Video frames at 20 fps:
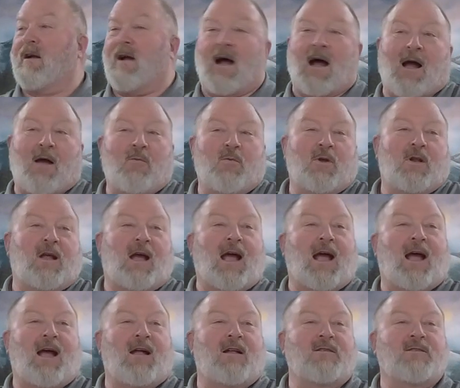I would
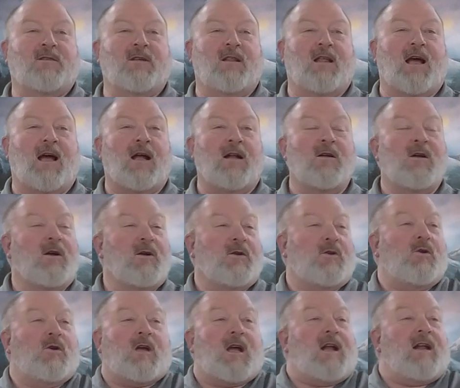add to that,
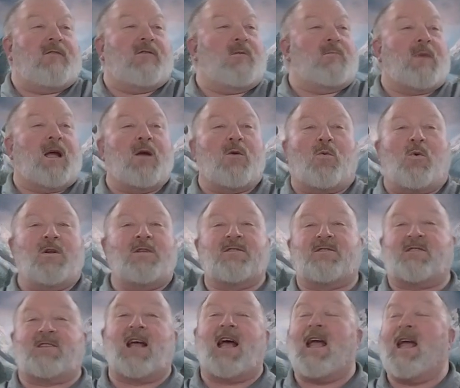you can't even make one
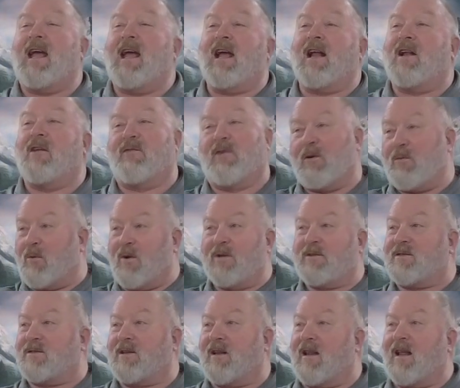stay in if it
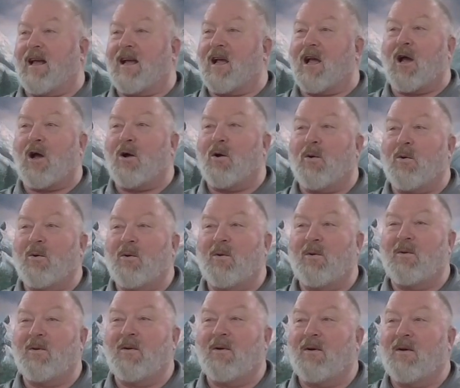wants to let go. I
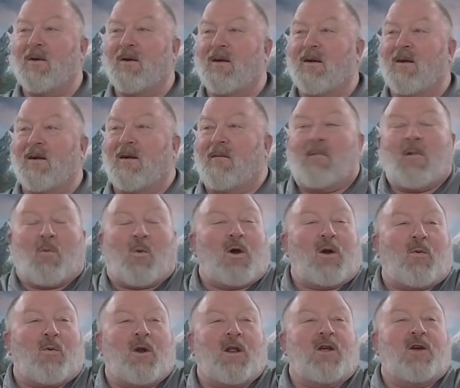mean,
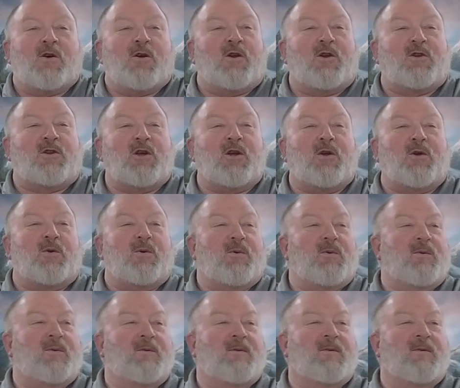what, what are you going to do?